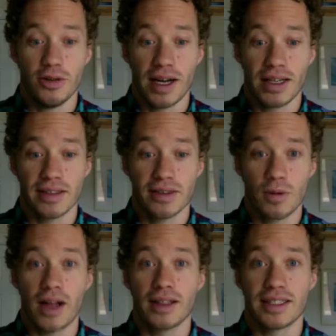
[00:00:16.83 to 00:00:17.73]
as
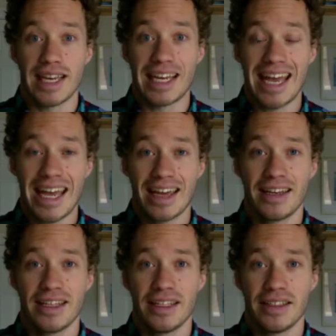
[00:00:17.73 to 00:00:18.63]
well as they can
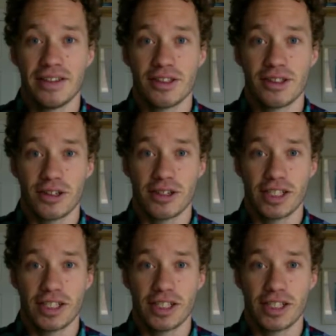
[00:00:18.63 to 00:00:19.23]
in search,